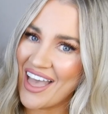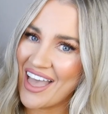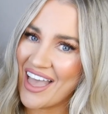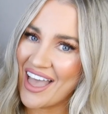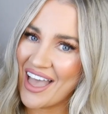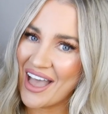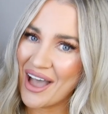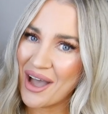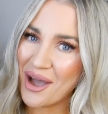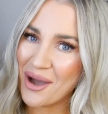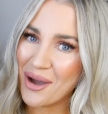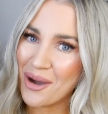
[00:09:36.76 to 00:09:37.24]

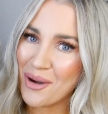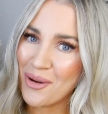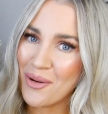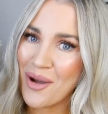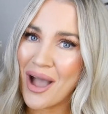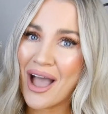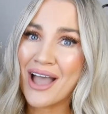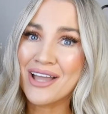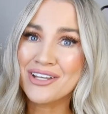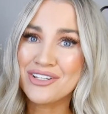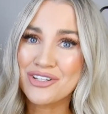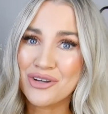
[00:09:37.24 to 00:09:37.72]
How
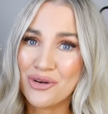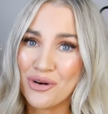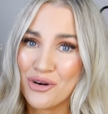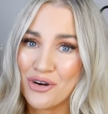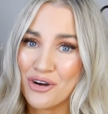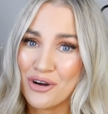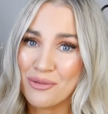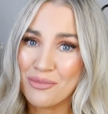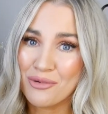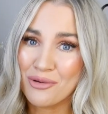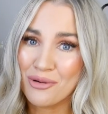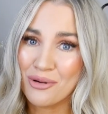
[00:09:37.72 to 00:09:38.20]

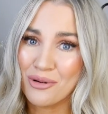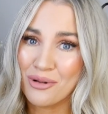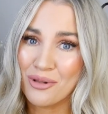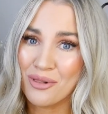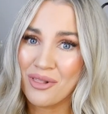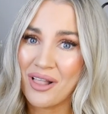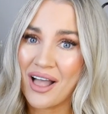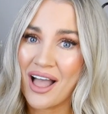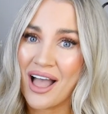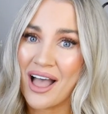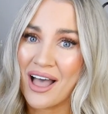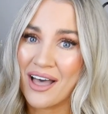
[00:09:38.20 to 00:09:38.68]

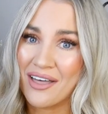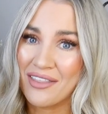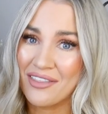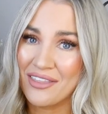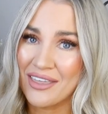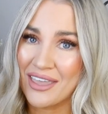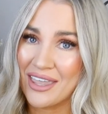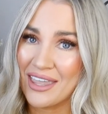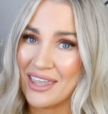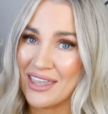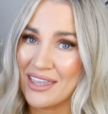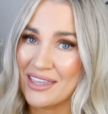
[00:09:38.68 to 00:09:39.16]
adorable are
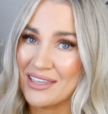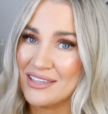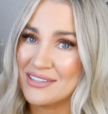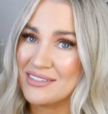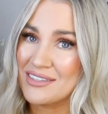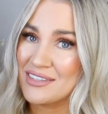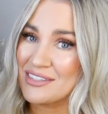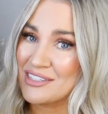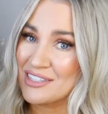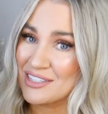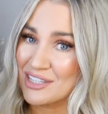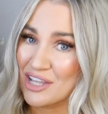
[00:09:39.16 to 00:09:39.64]

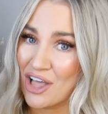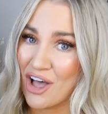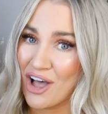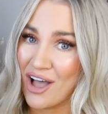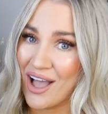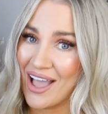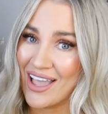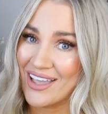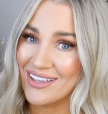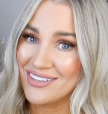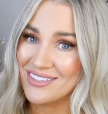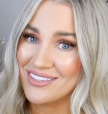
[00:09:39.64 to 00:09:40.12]
these
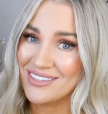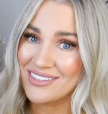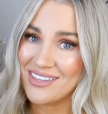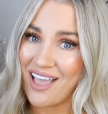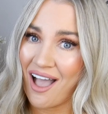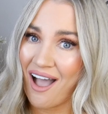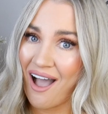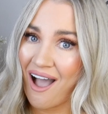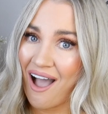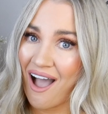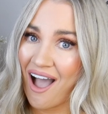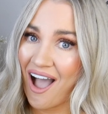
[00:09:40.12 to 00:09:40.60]
slides?
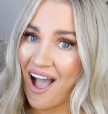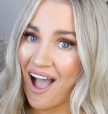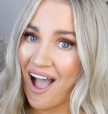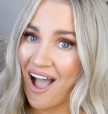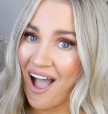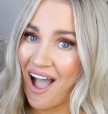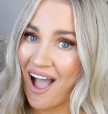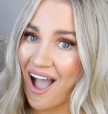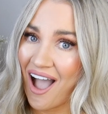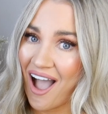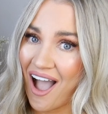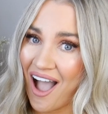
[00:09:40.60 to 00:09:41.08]

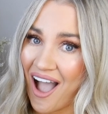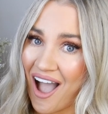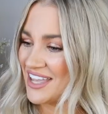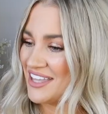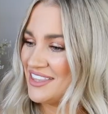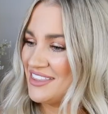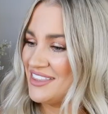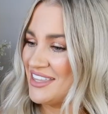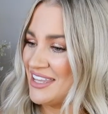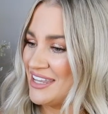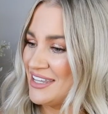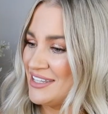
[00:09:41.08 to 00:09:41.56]

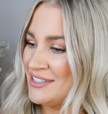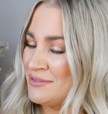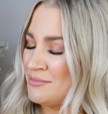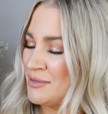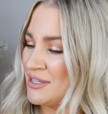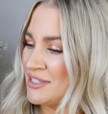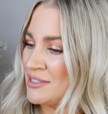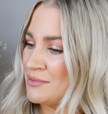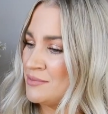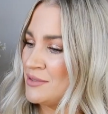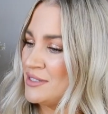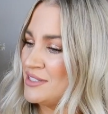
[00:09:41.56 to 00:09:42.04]
These
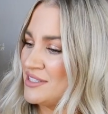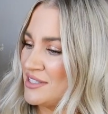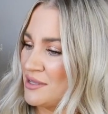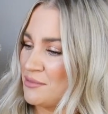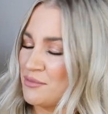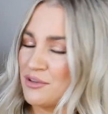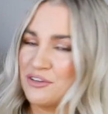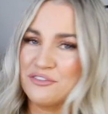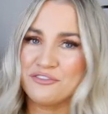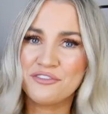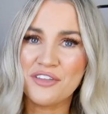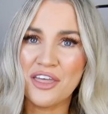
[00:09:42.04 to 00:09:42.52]
must be
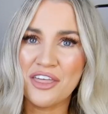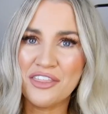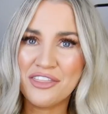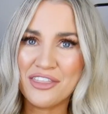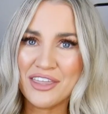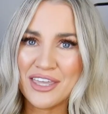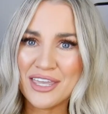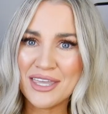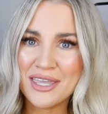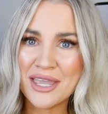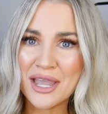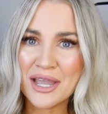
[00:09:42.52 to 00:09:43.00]
some of
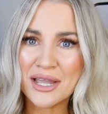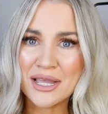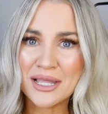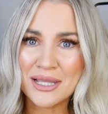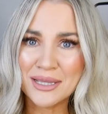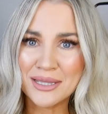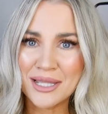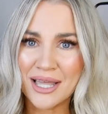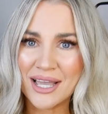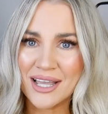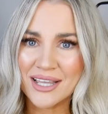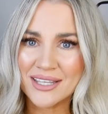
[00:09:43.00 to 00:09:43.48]
the
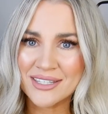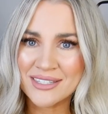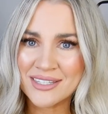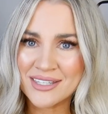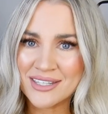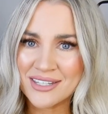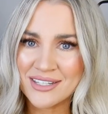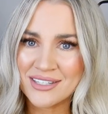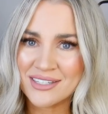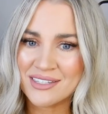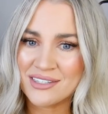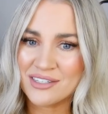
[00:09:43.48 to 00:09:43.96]

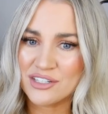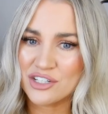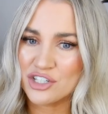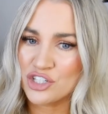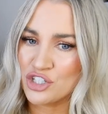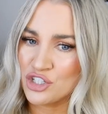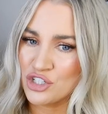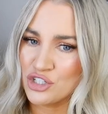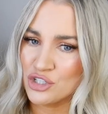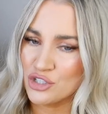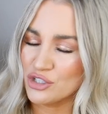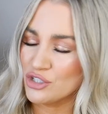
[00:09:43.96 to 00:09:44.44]
classiest
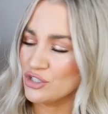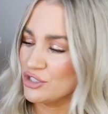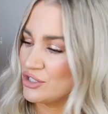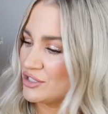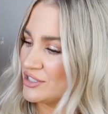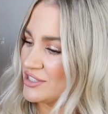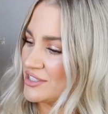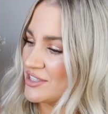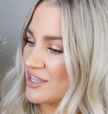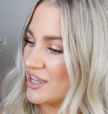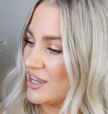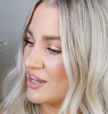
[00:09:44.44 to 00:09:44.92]

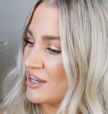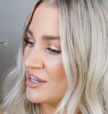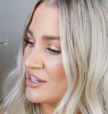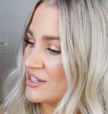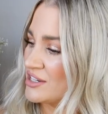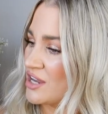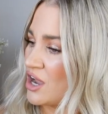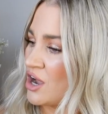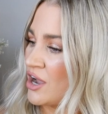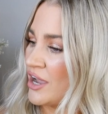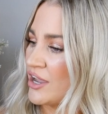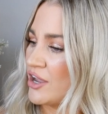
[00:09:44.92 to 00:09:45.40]
shoes
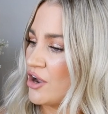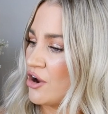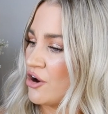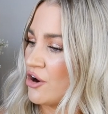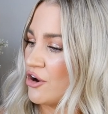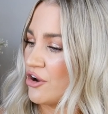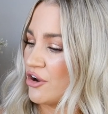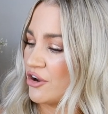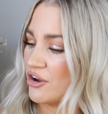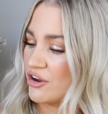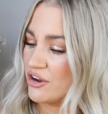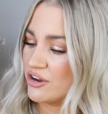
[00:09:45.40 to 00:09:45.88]
that I
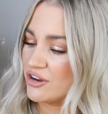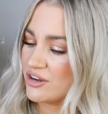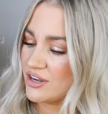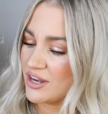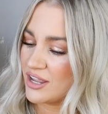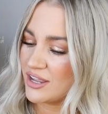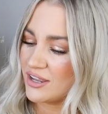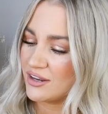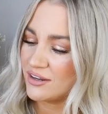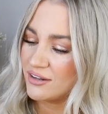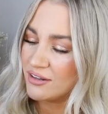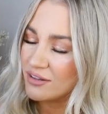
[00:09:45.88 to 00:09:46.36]
own,
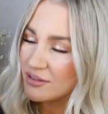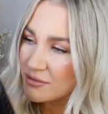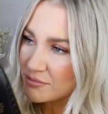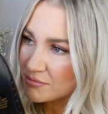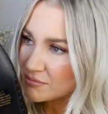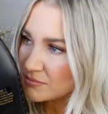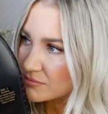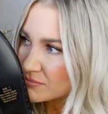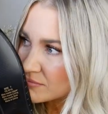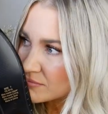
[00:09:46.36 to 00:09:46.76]
and